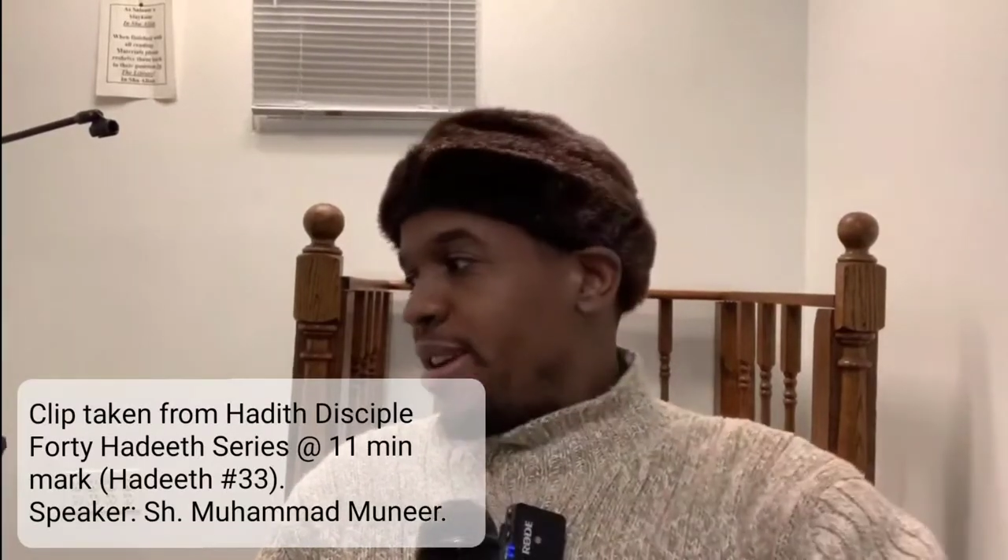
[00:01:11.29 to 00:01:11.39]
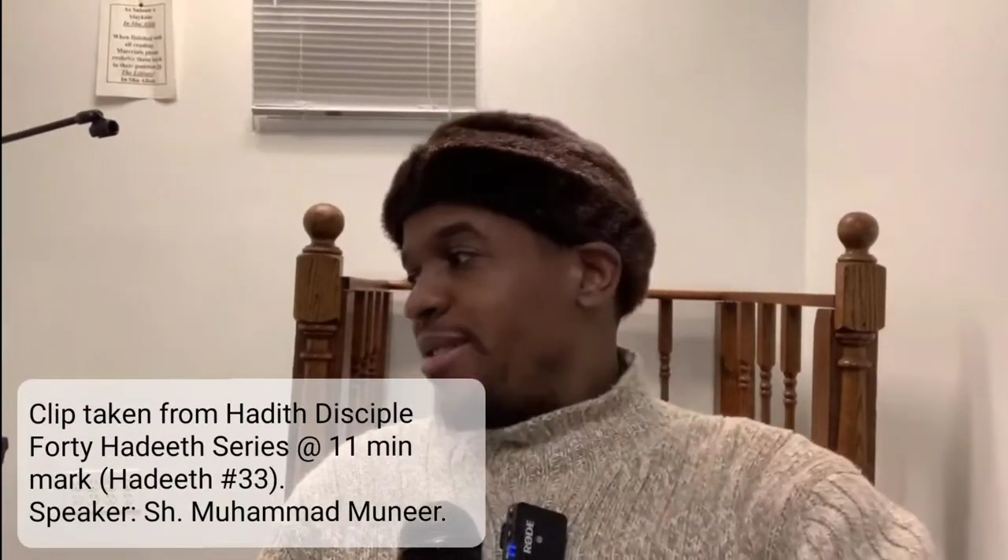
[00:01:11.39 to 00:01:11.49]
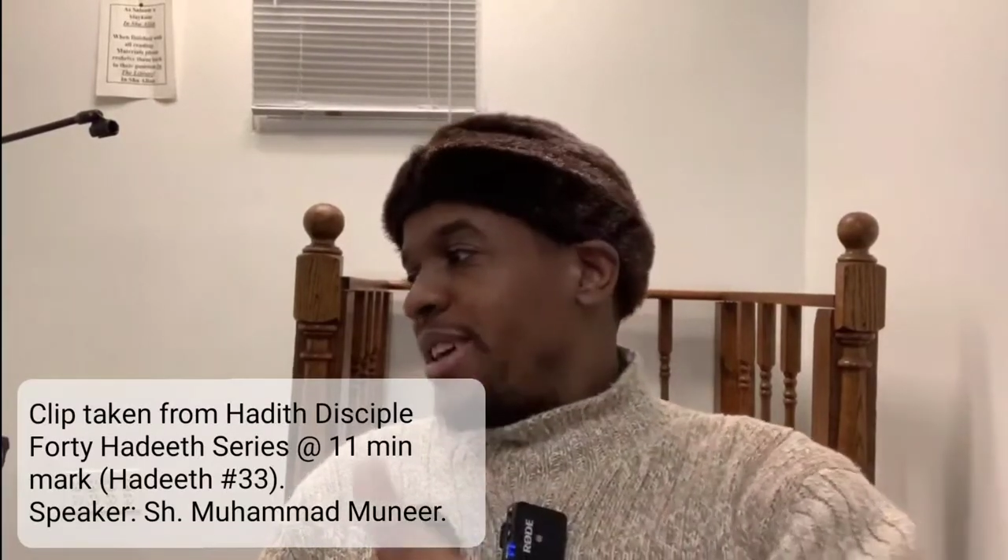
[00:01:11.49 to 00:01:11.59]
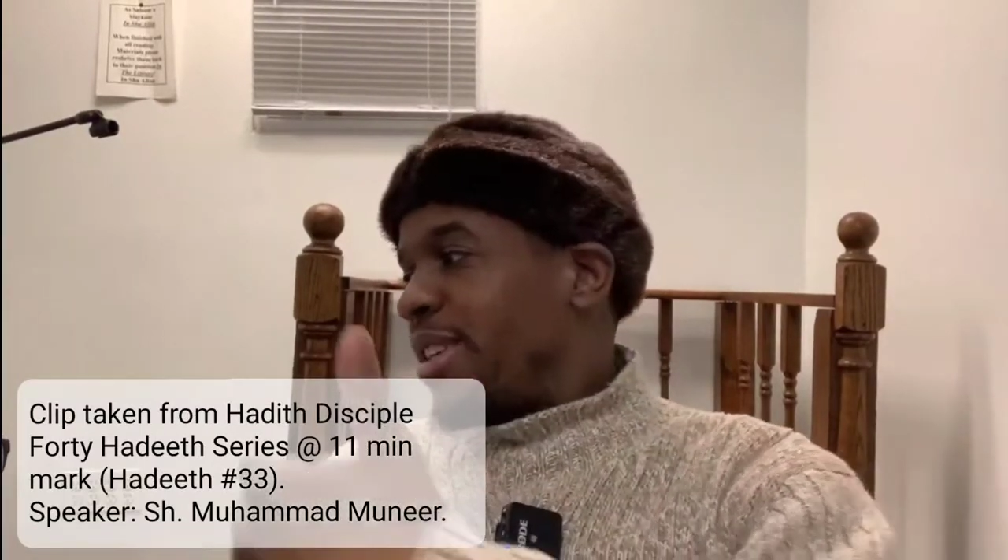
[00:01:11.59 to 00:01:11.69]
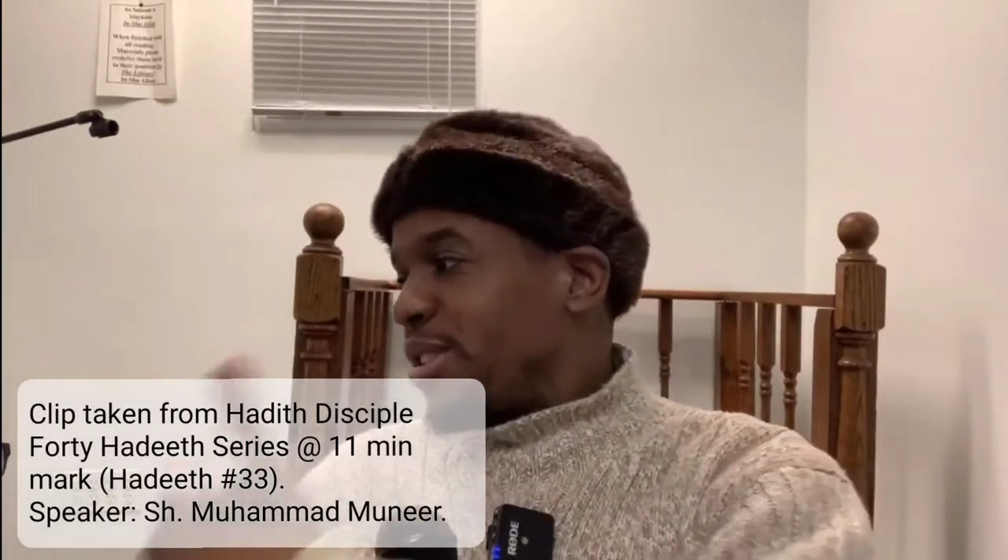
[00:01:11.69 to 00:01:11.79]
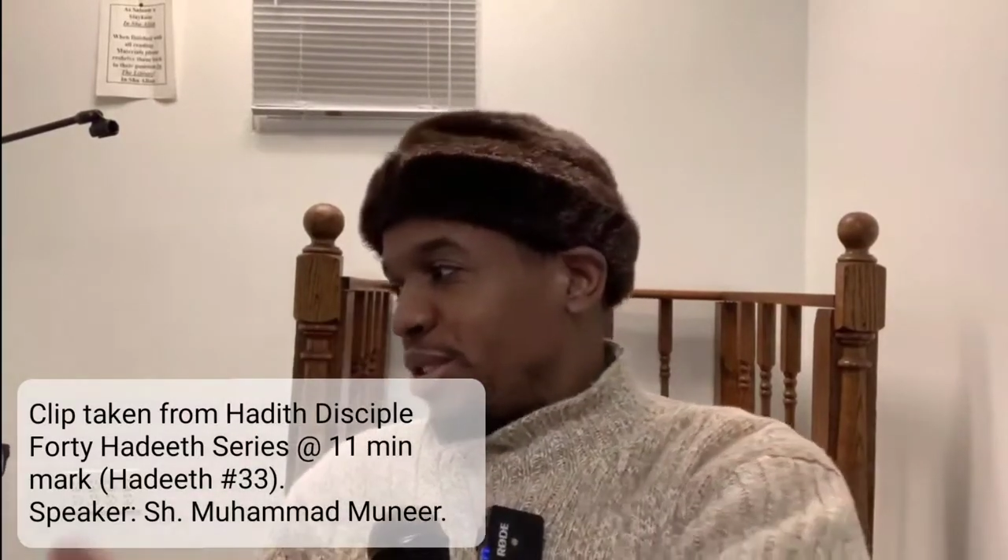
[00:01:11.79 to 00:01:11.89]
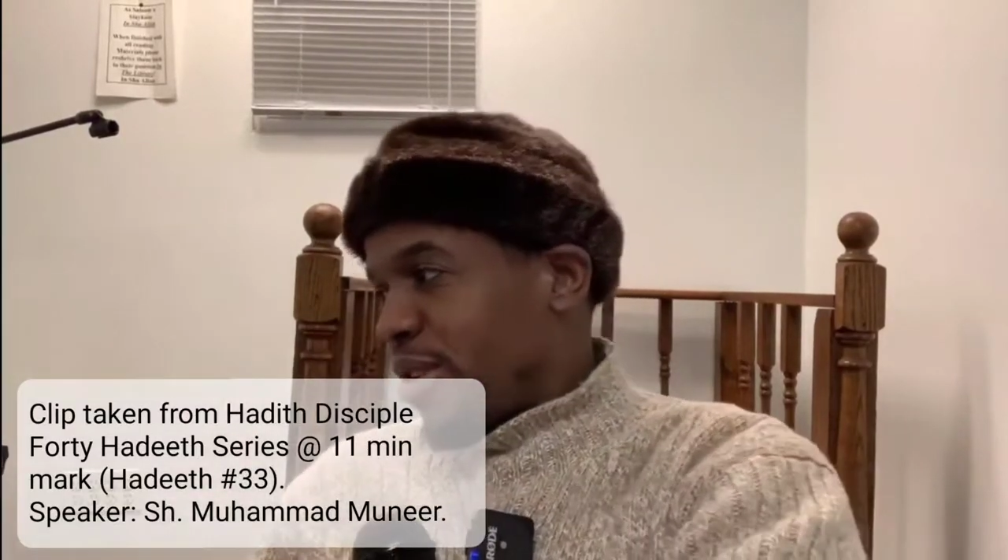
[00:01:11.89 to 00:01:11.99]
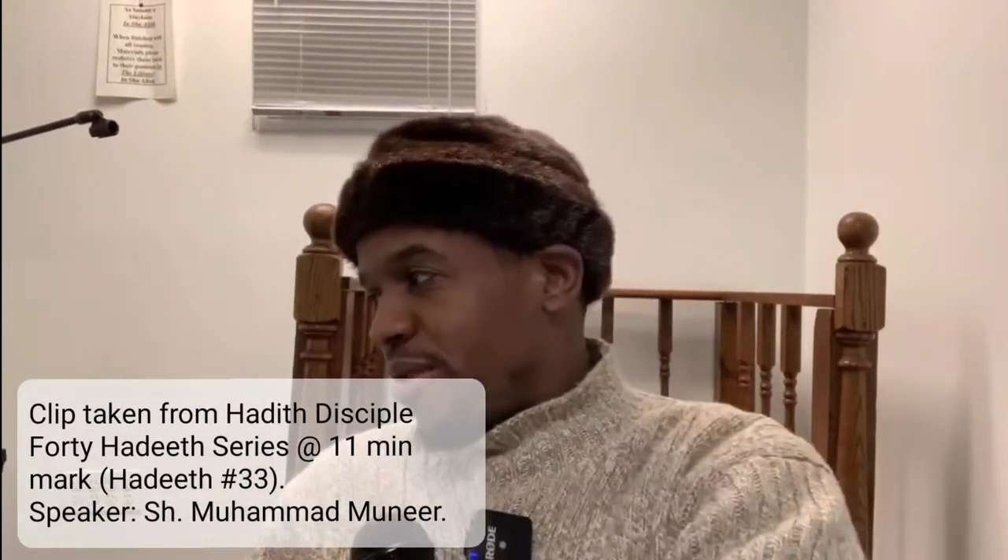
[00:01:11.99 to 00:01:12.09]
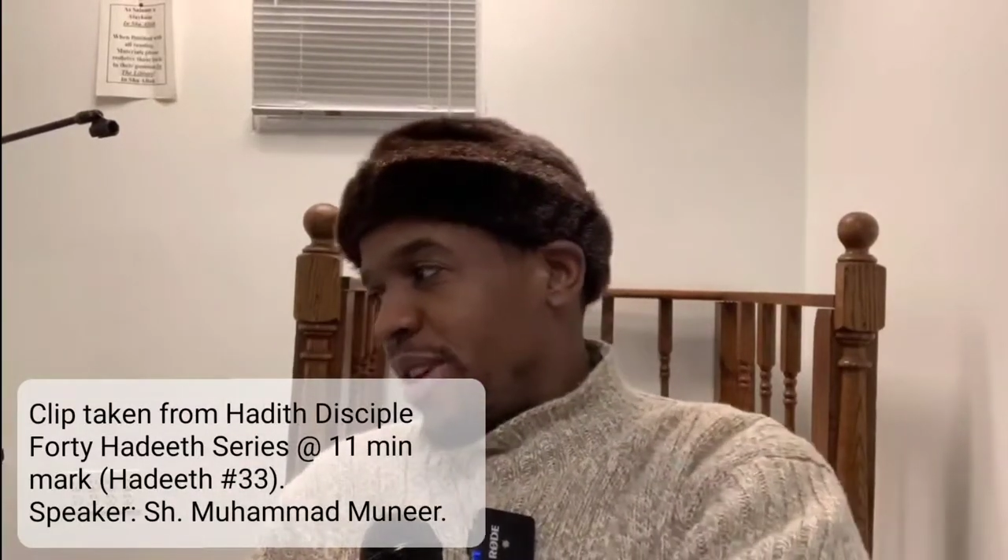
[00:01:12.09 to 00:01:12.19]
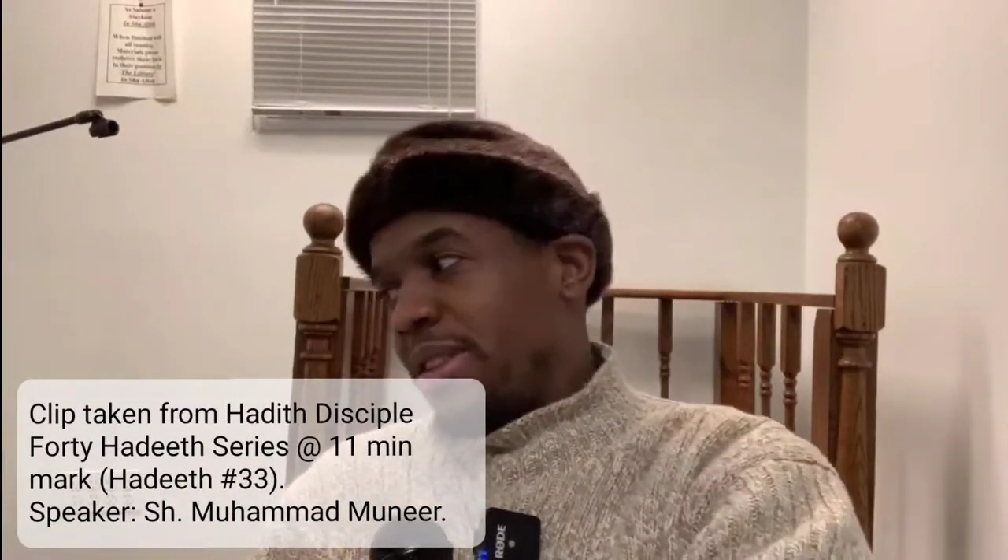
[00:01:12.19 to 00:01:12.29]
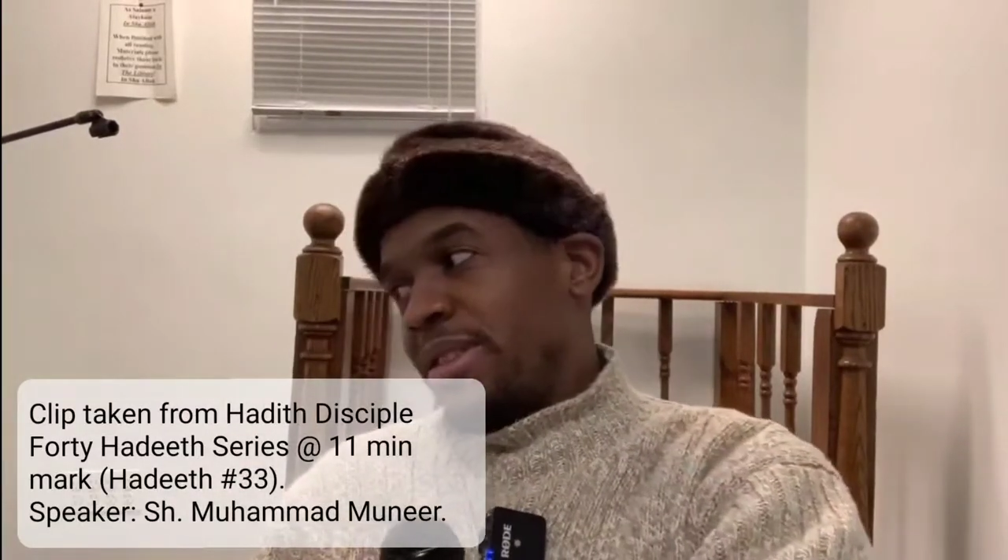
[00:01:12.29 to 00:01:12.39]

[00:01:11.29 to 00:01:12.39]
of it and serve it.